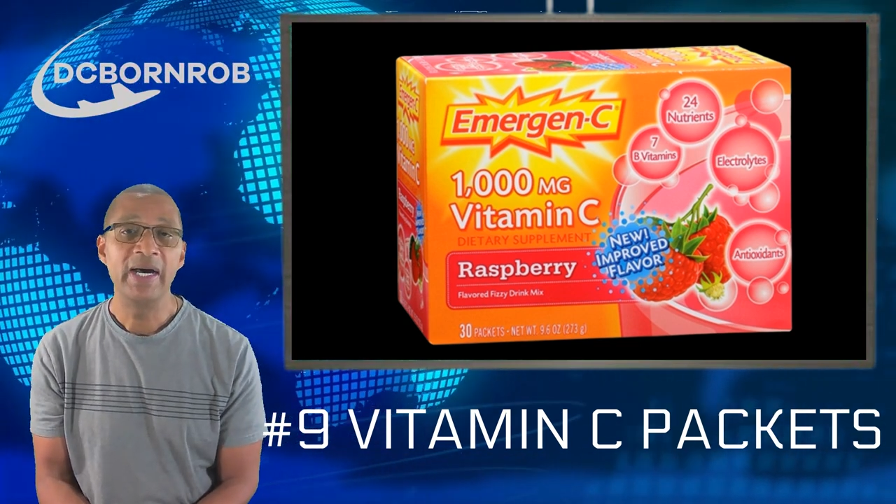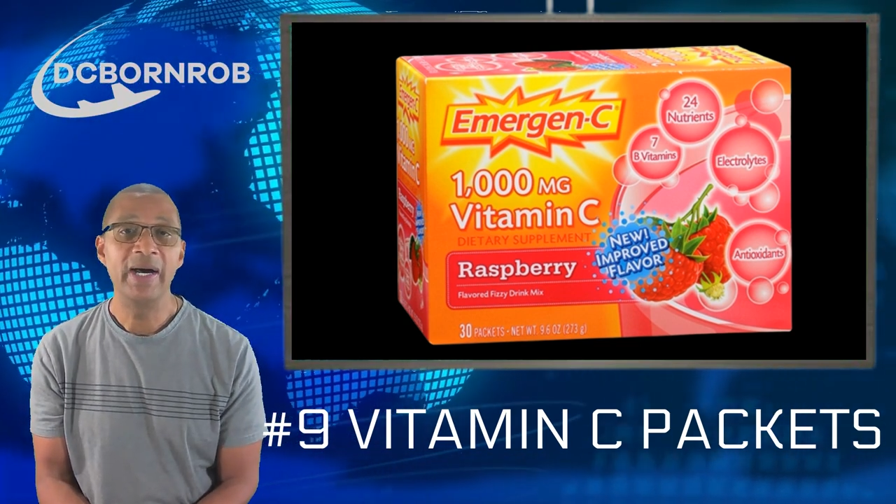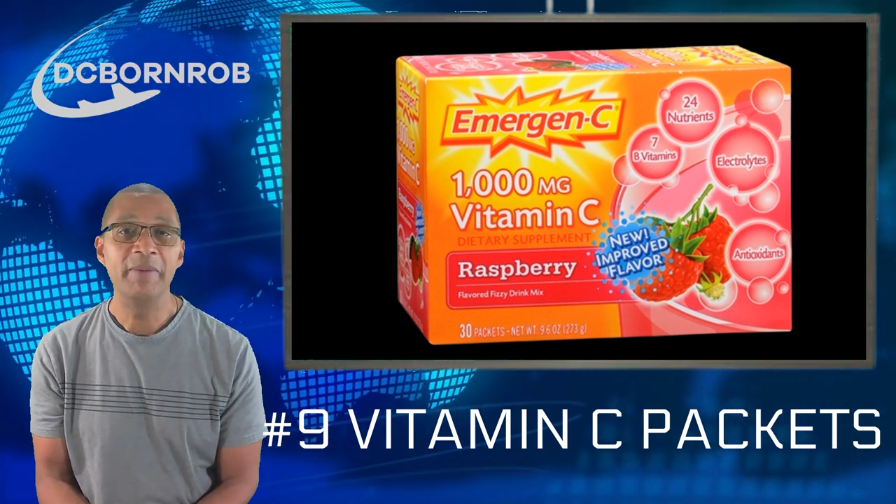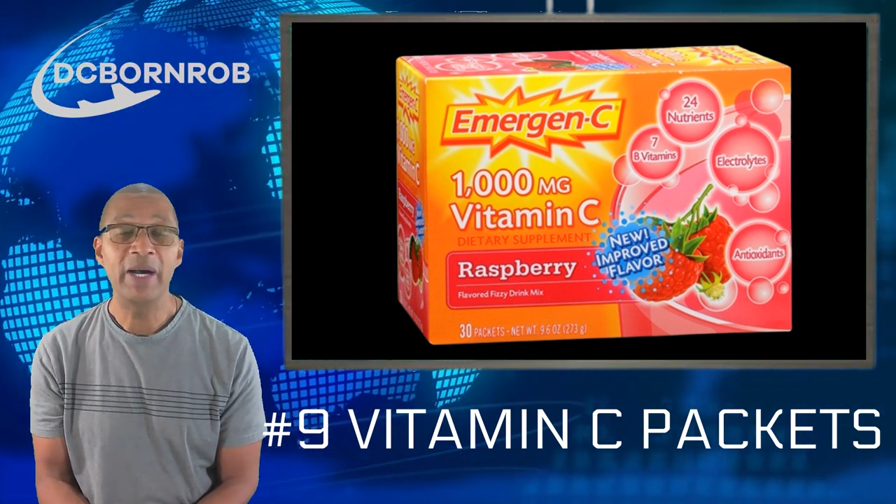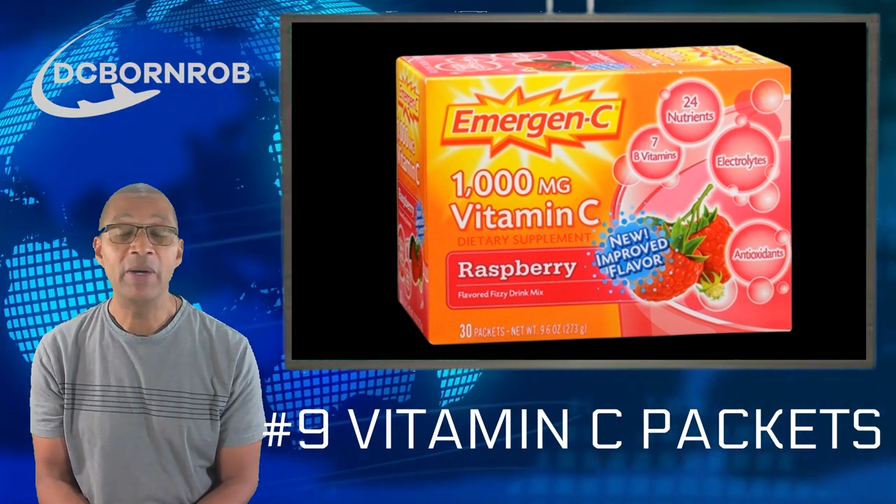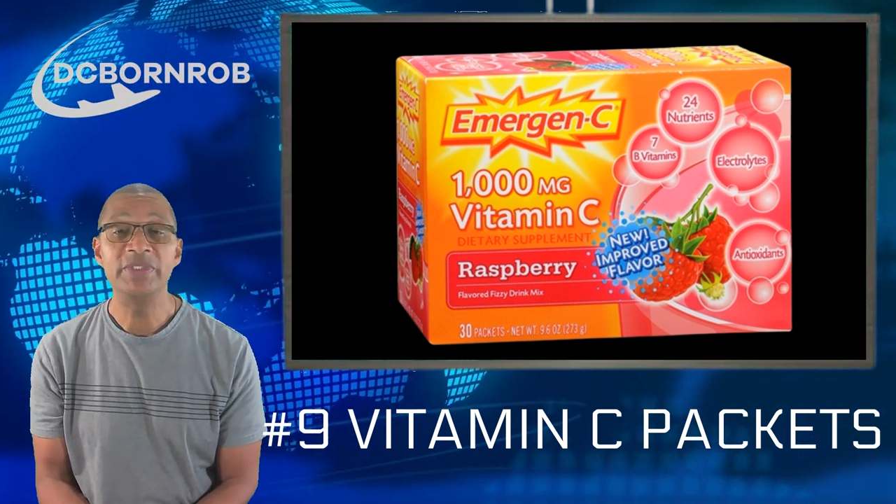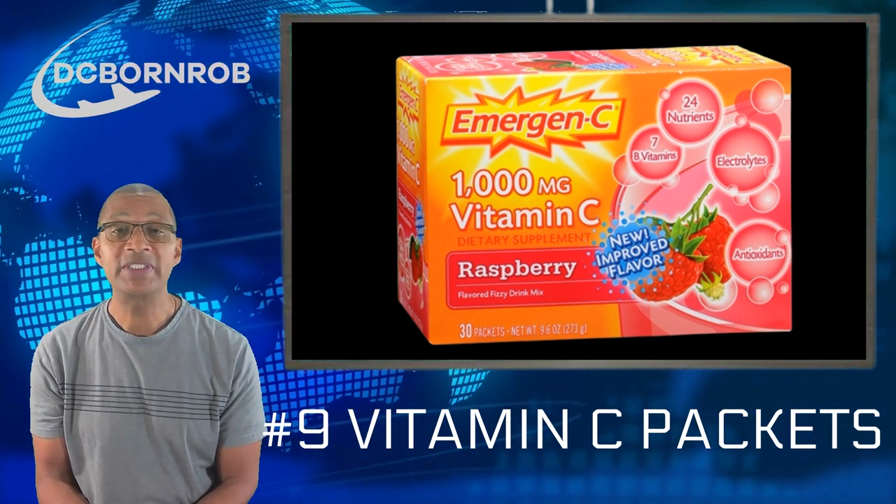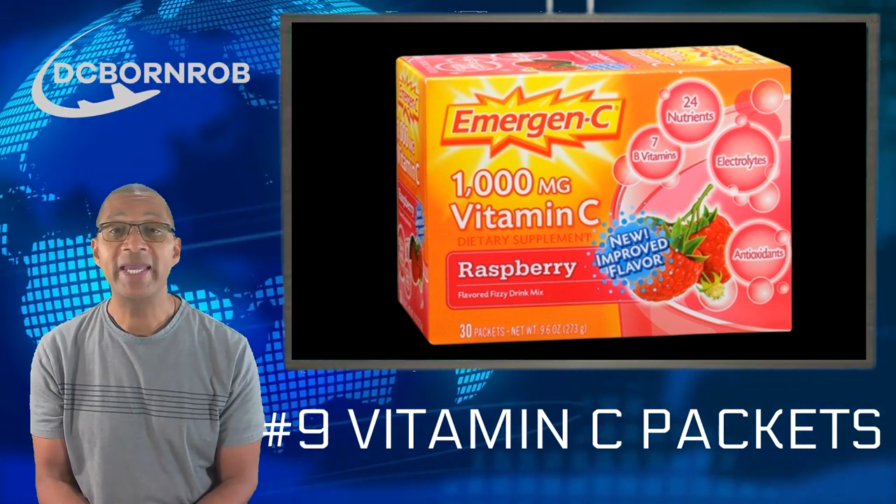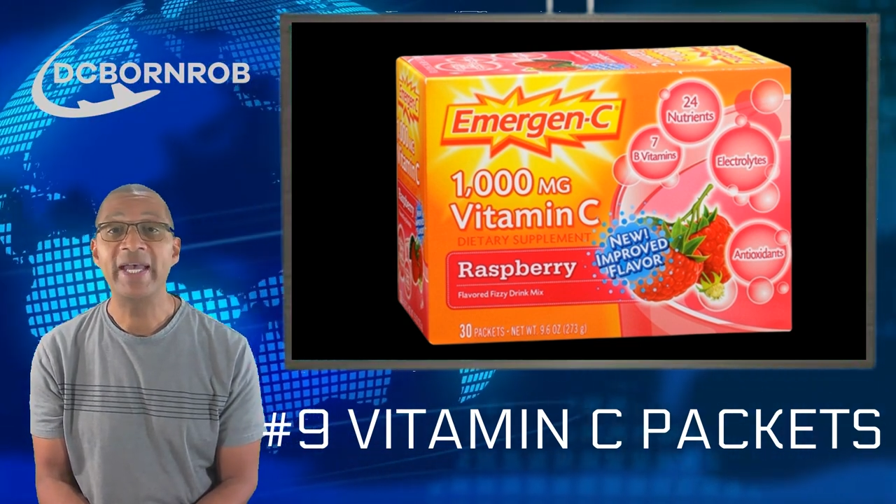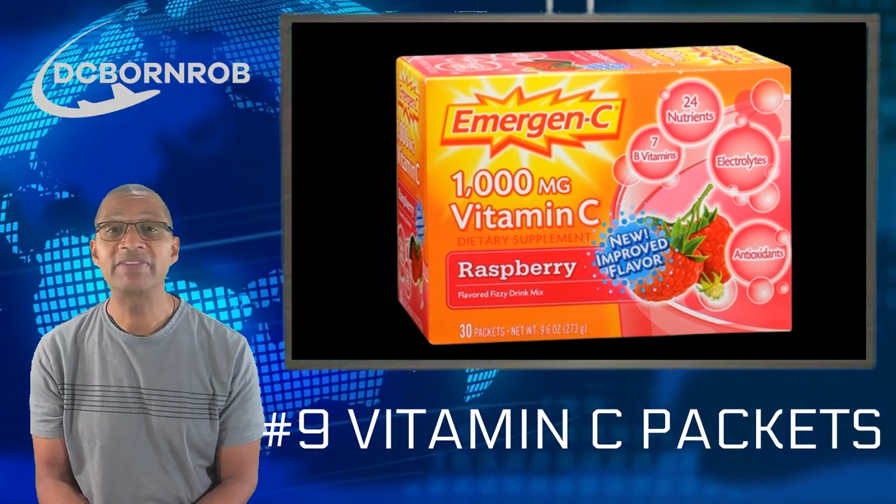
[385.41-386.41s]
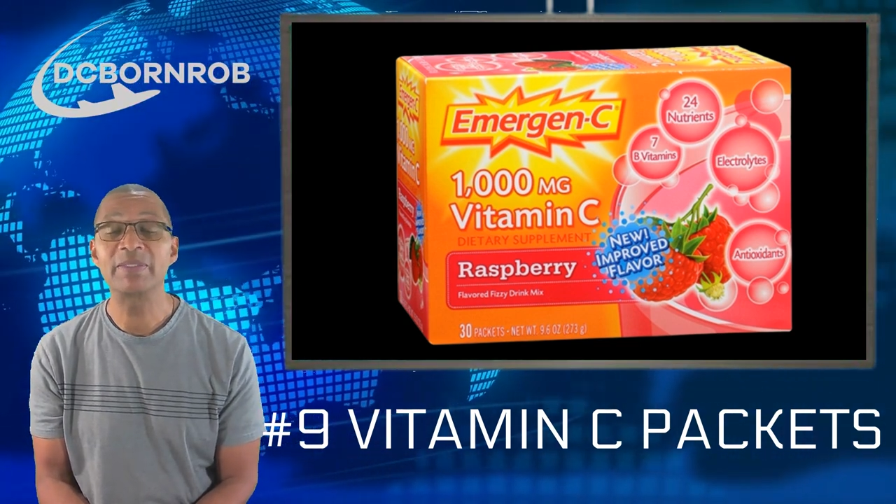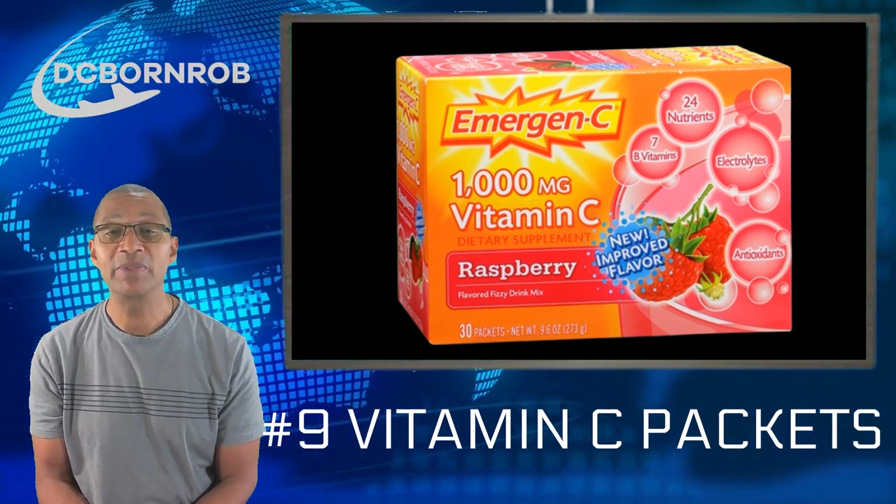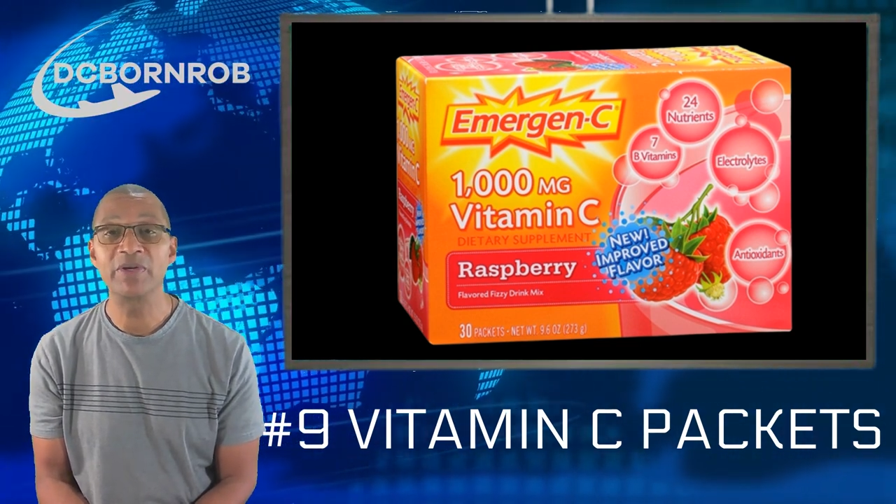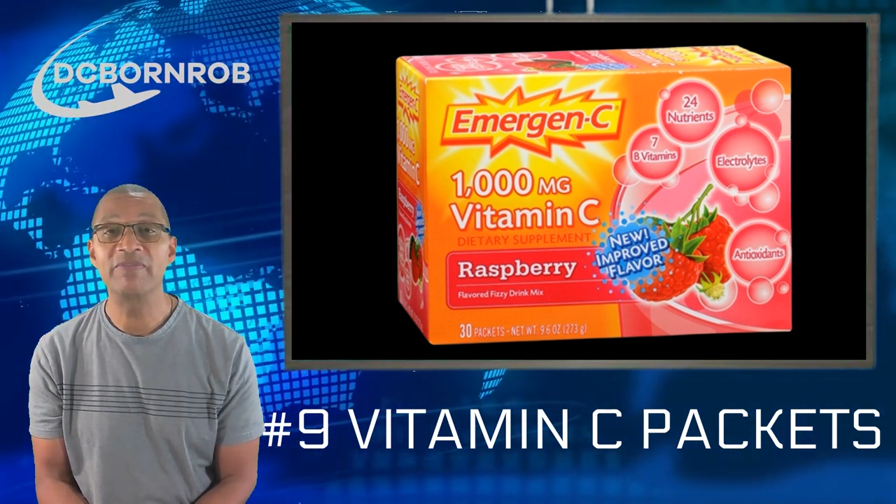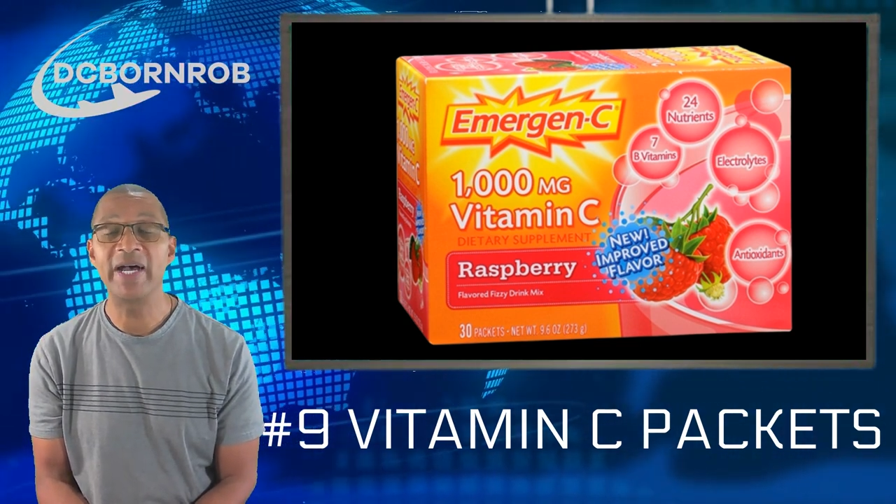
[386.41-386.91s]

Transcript: I would say have some little